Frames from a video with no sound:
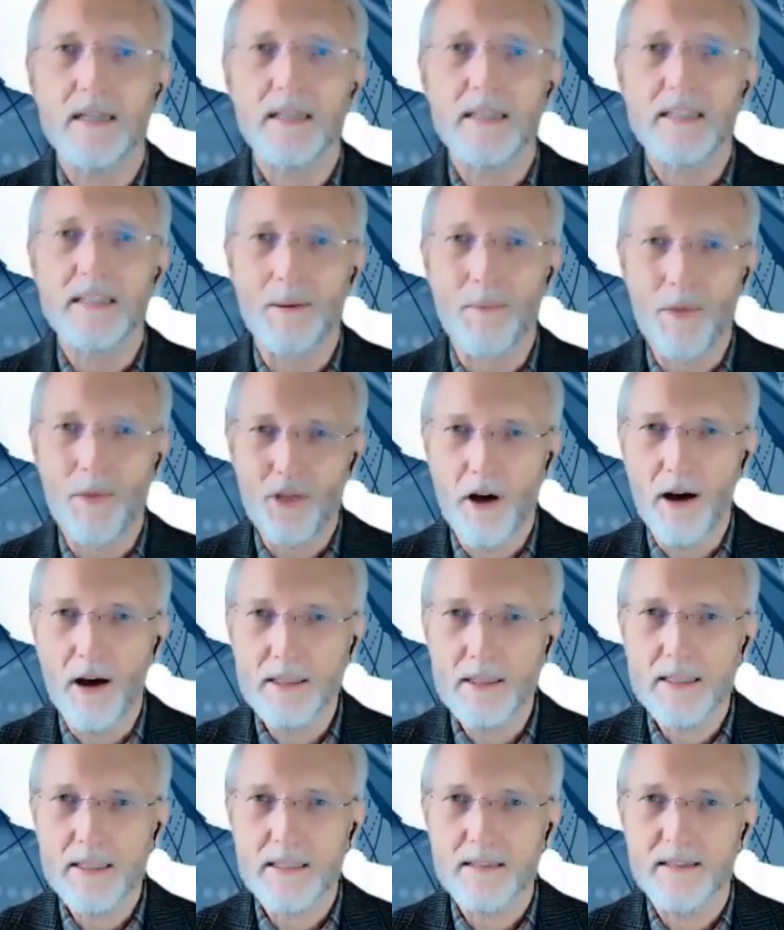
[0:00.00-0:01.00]
some
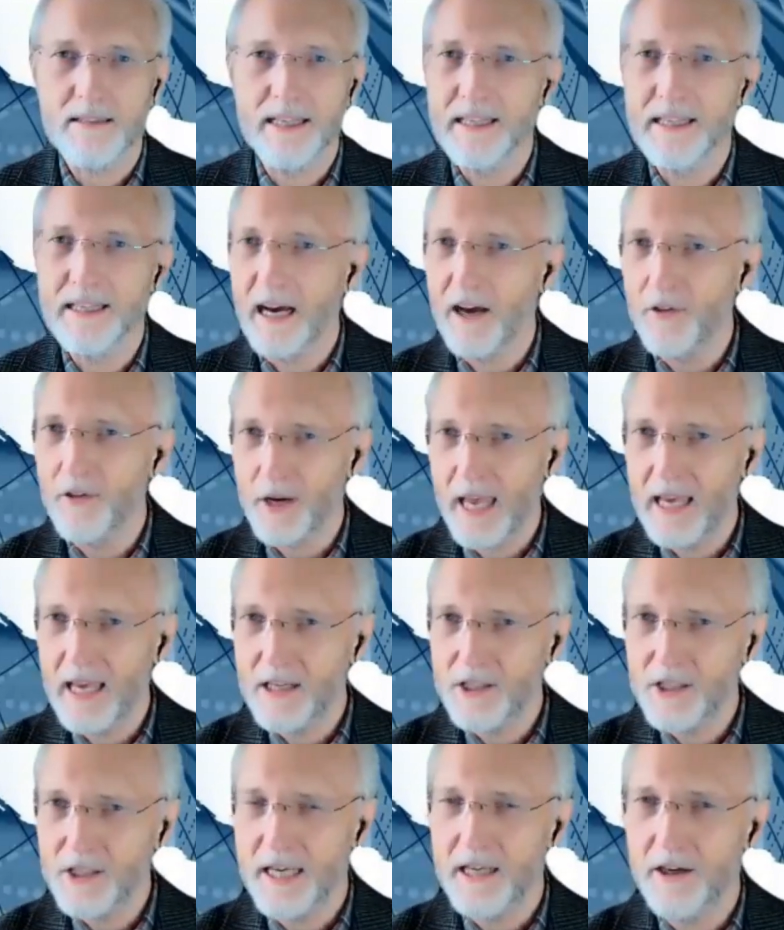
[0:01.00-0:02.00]
thoughts in other
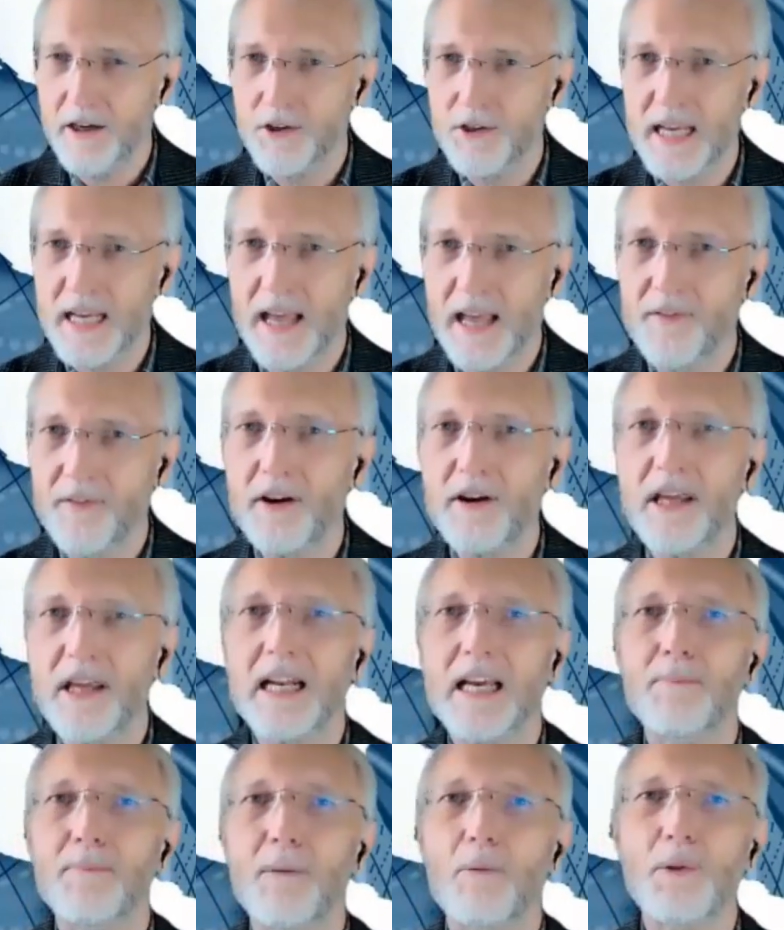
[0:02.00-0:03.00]
educators, and they're going to
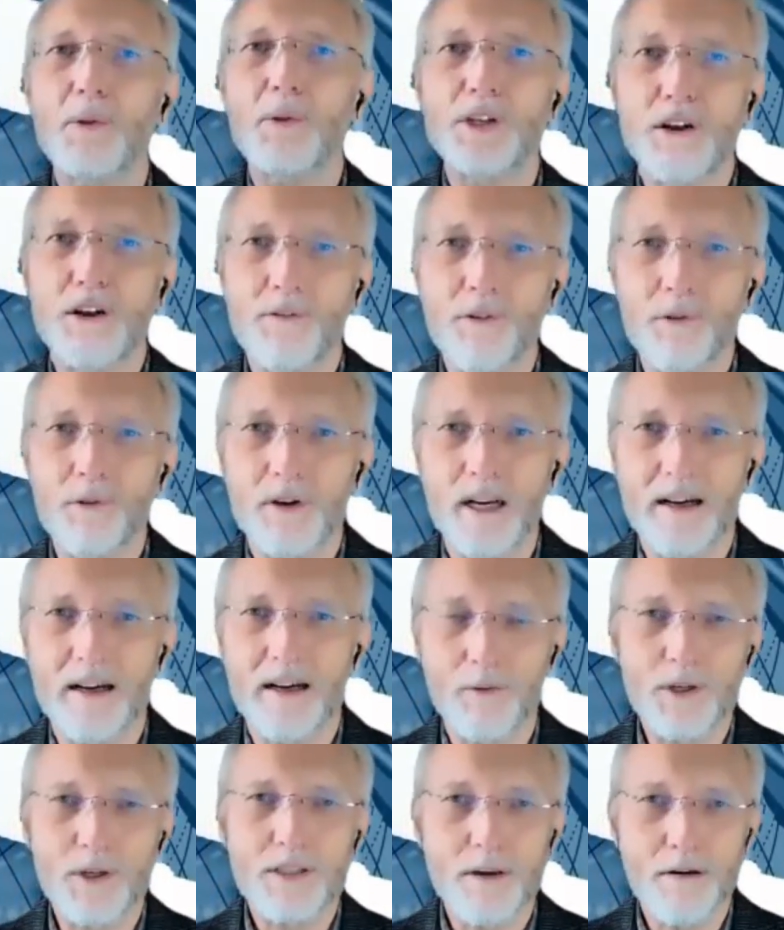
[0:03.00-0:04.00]
come up with different
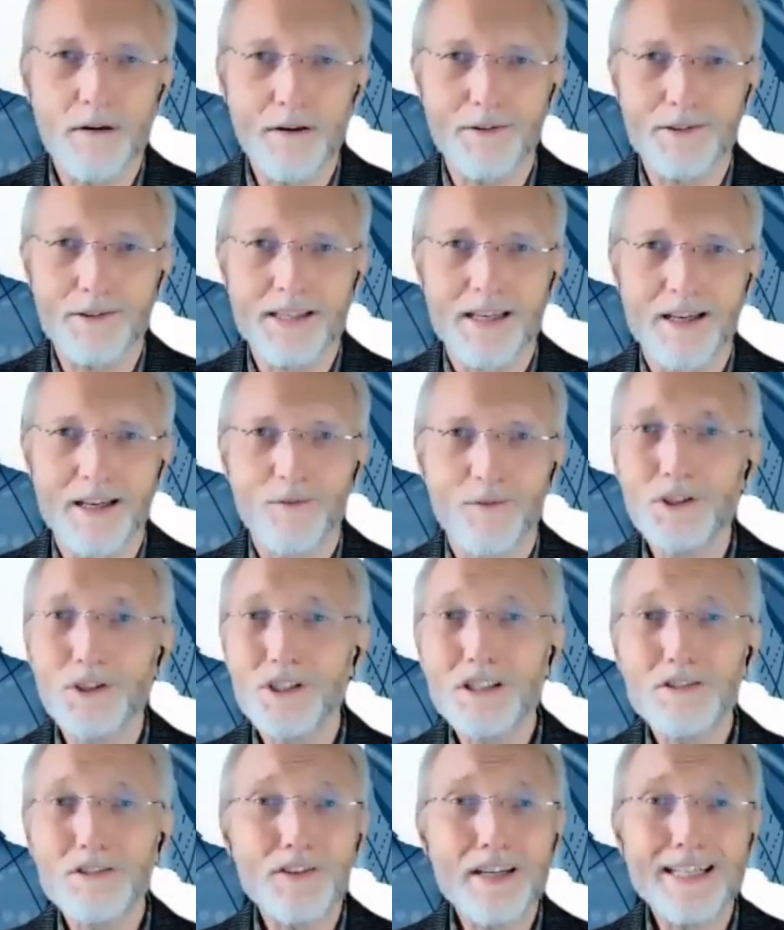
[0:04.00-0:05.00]
results,
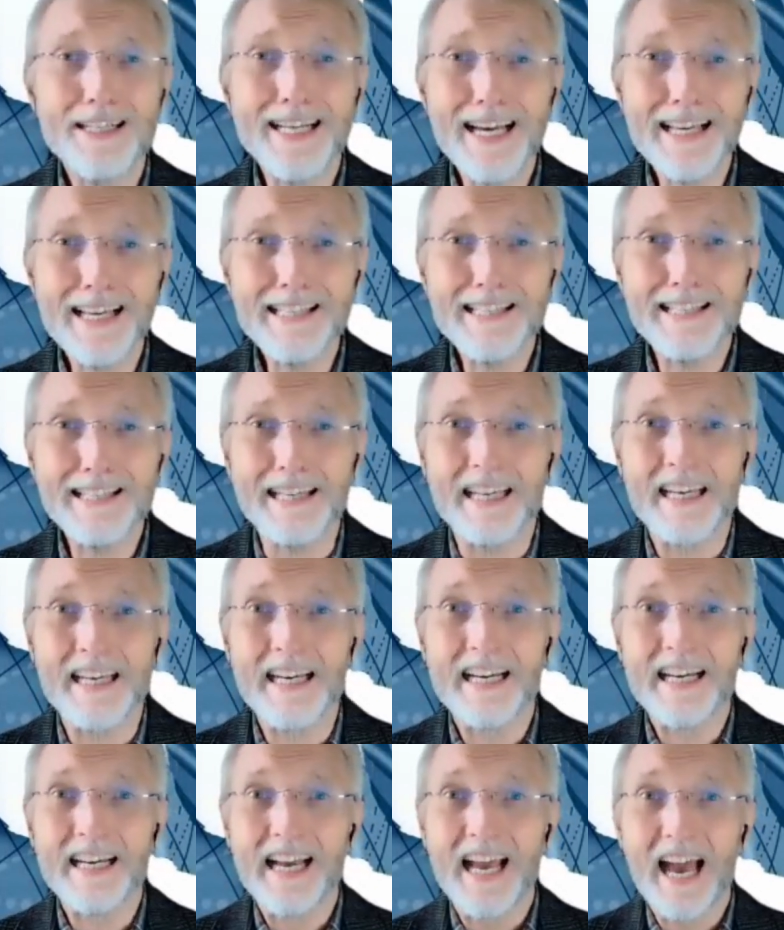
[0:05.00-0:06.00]
which is fantastic.
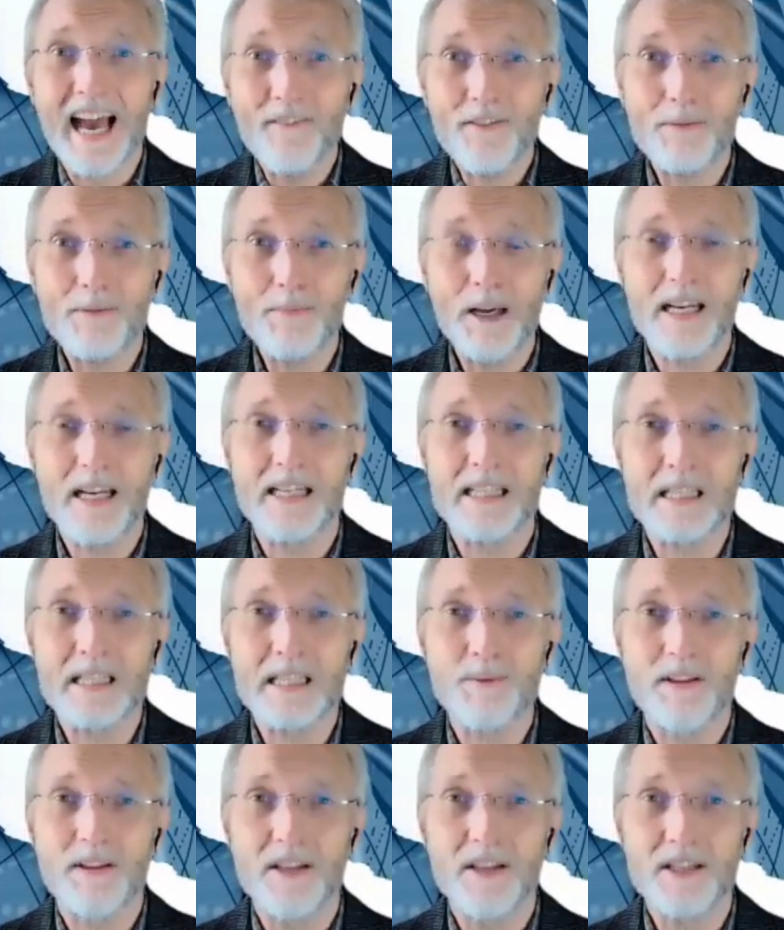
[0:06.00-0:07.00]
Everybody can
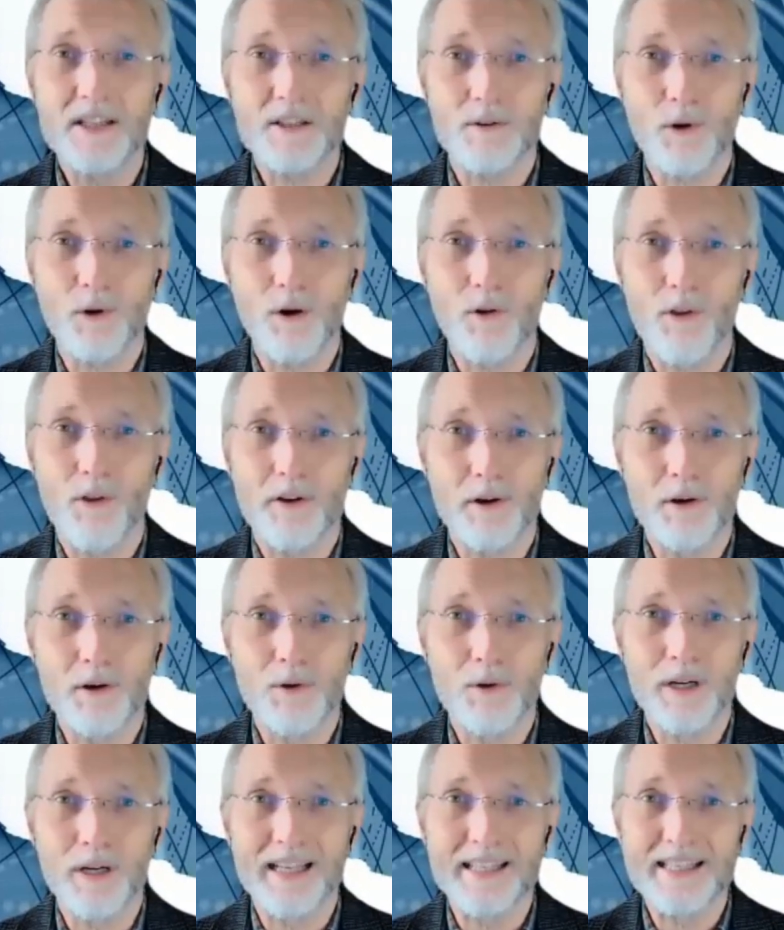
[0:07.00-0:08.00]
spin this and roll their
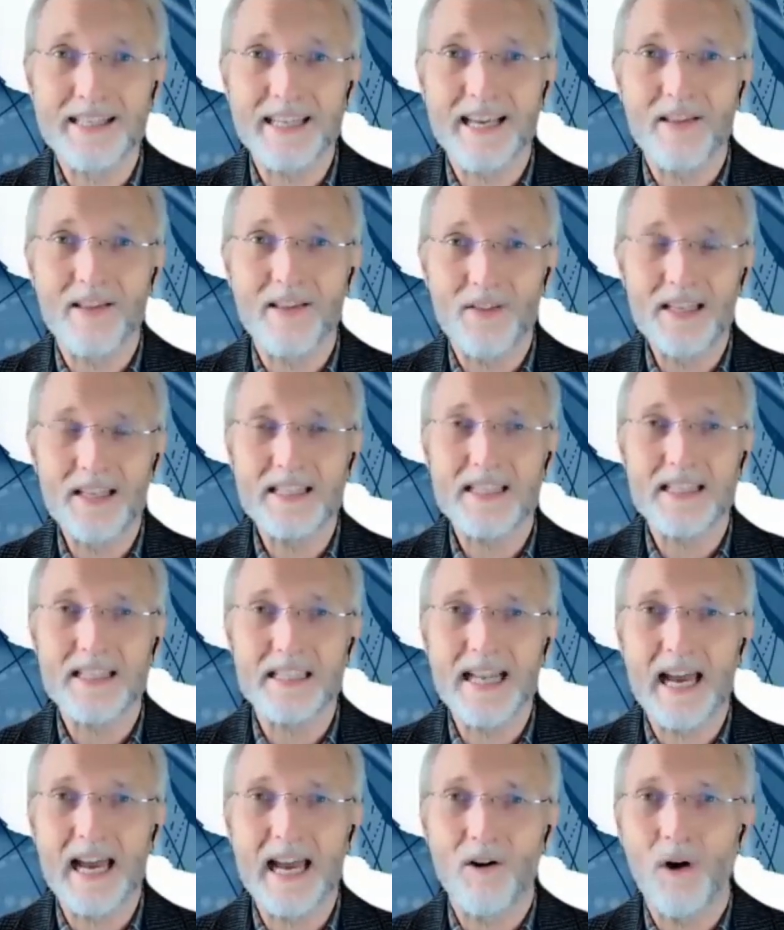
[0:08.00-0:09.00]
own and say, this
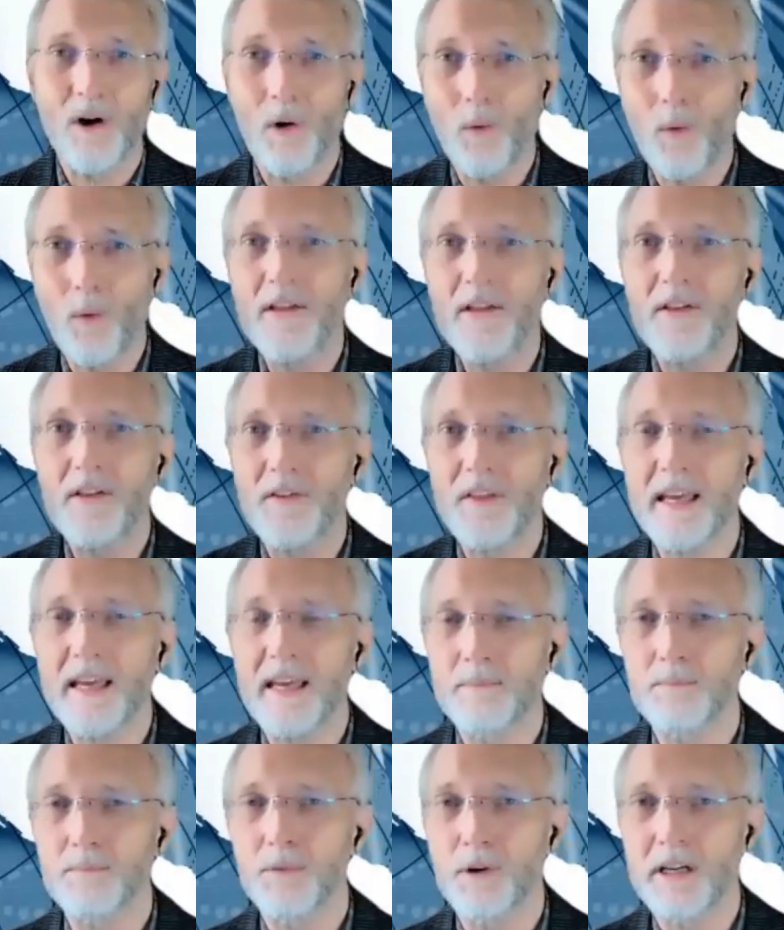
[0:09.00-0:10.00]
is now a way that they
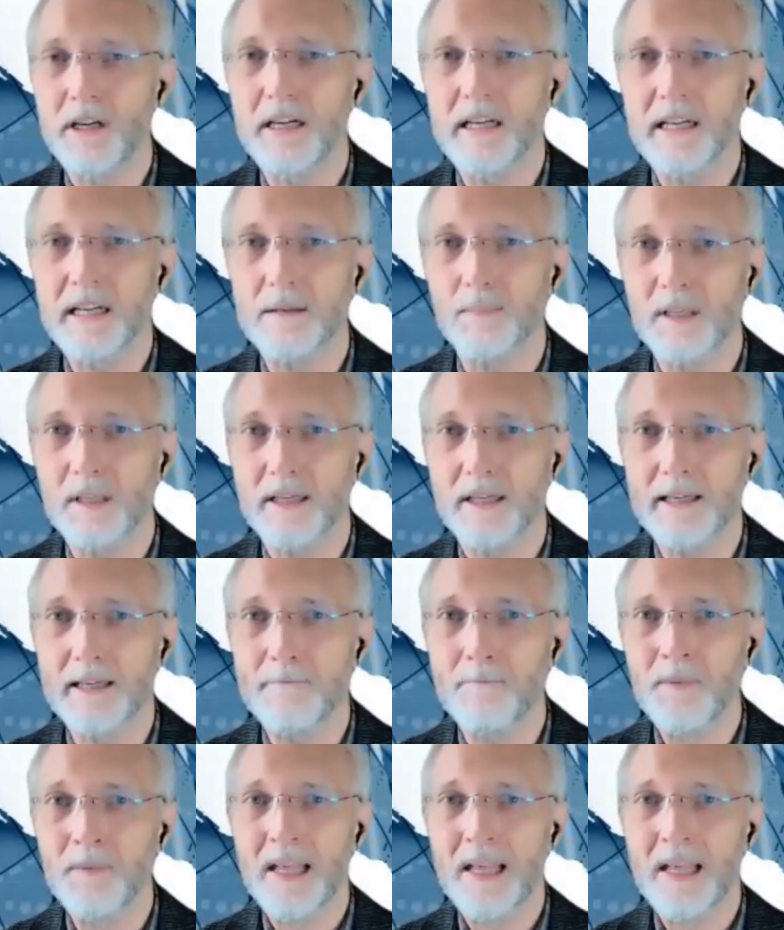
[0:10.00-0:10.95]
can put it into play,